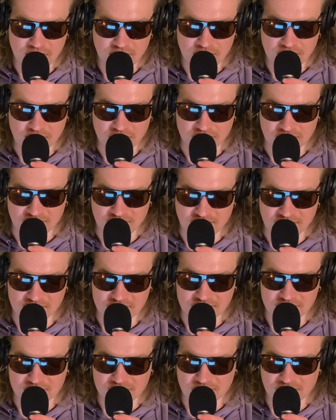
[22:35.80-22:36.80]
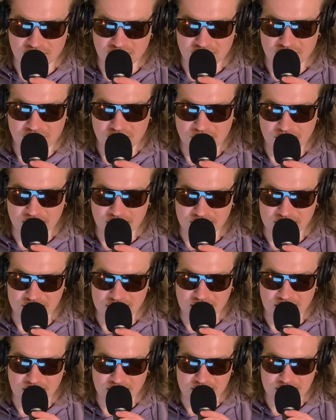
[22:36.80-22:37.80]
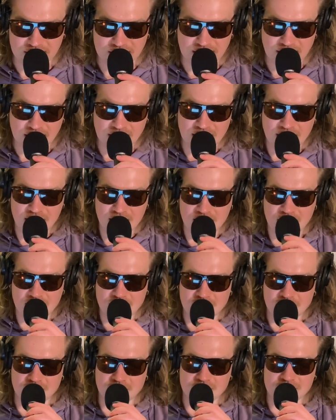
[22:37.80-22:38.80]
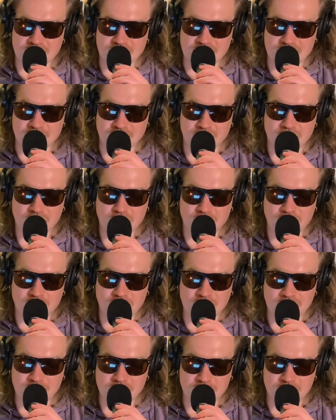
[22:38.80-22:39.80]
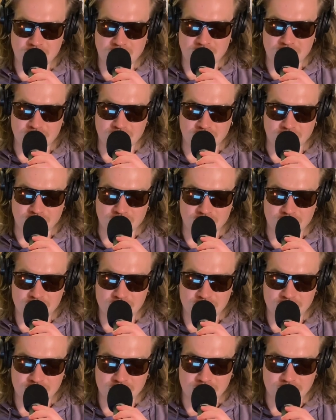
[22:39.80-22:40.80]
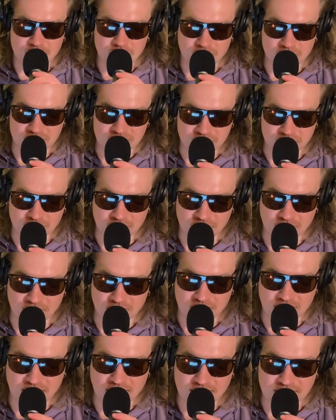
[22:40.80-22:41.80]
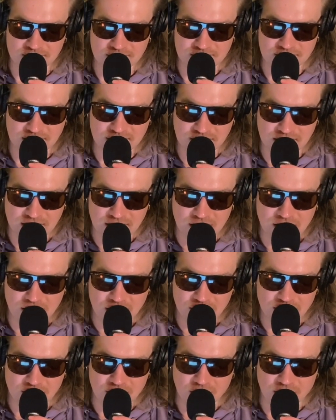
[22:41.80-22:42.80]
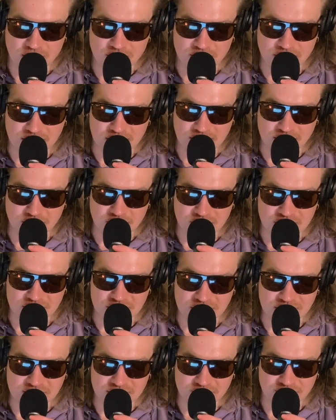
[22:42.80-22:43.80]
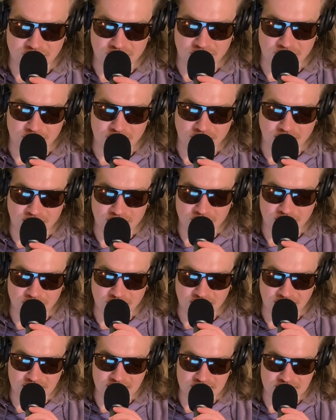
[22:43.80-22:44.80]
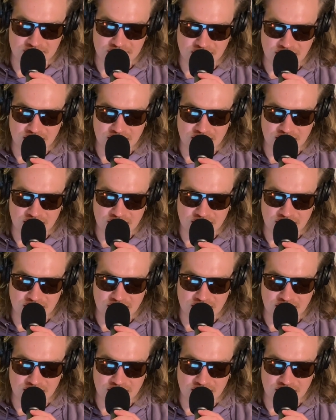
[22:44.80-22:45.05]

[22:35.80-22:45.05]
Our next article is that there's a new EPA rule which will cut carbon emissions from power plants